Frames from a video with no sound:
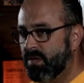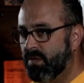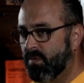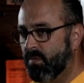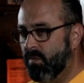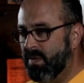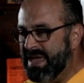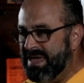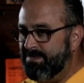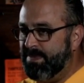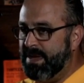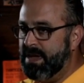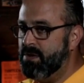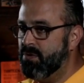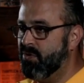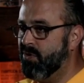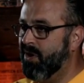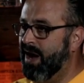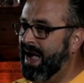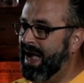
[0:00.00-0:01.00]
we be
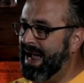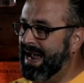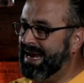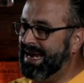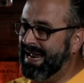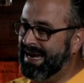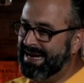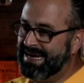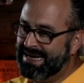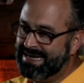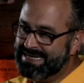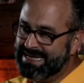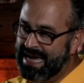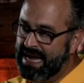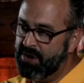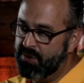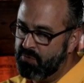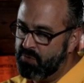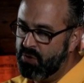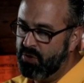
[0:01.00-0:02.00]
right and an
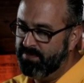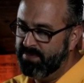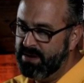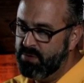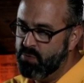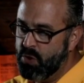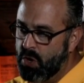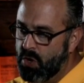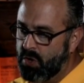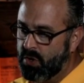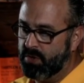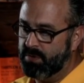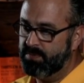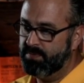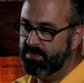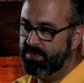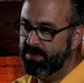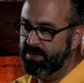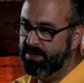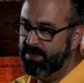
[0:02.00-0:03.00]
entire world be wrong?
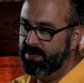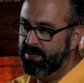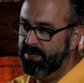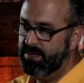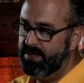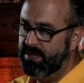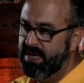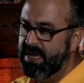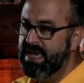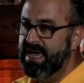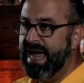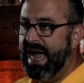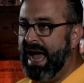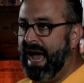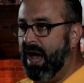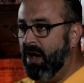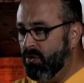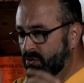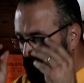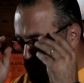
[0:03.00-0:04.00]

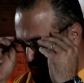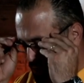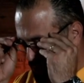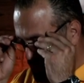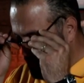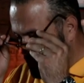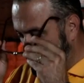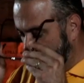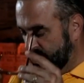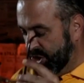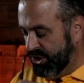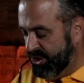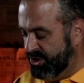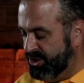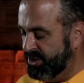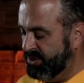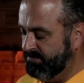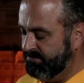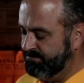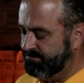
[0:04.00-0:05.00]
How
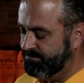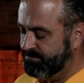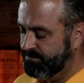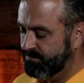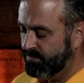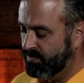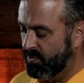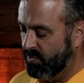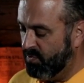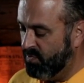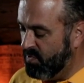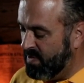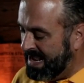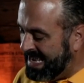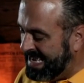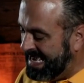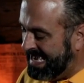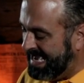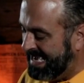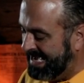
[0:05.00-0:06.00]
could
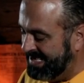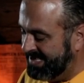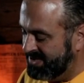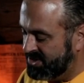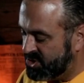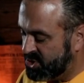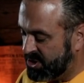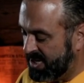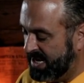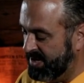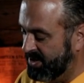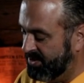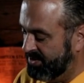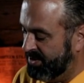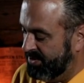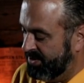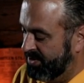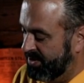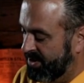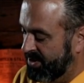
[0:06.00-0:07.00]
we say, no,
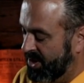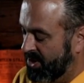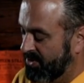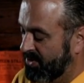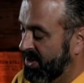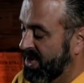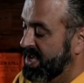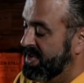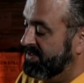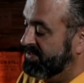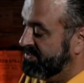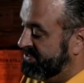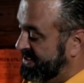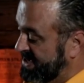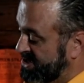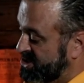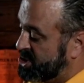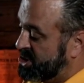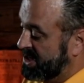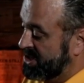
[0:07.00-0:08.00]
no, no, no, no,
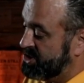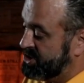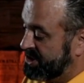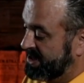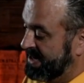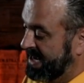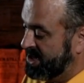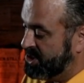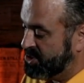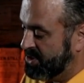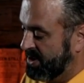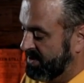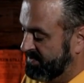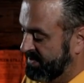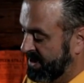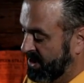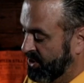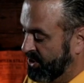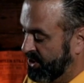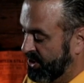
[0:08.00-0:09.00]
this is the nature of
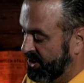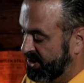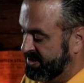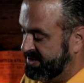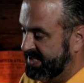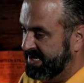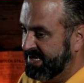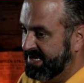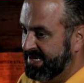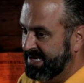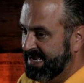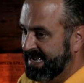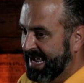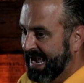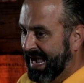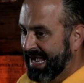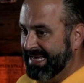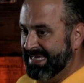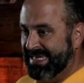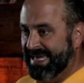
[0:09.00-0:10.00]
the earth,
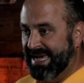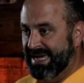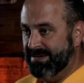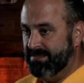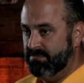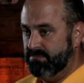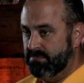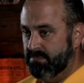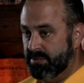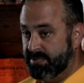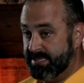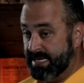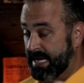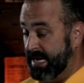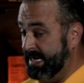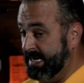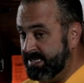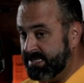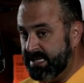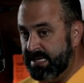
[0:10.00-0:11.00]
and yet
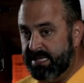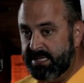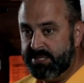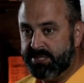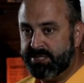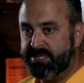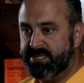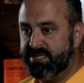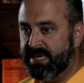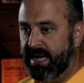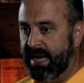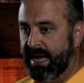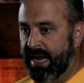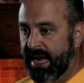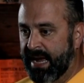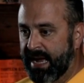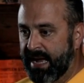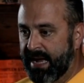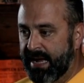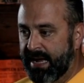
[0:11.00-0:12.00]
scientists
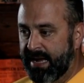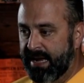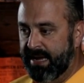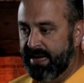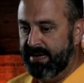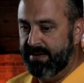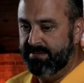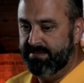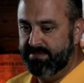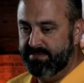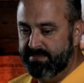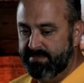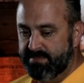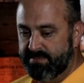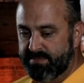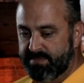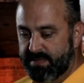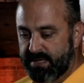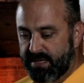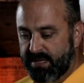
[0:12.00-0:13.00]
and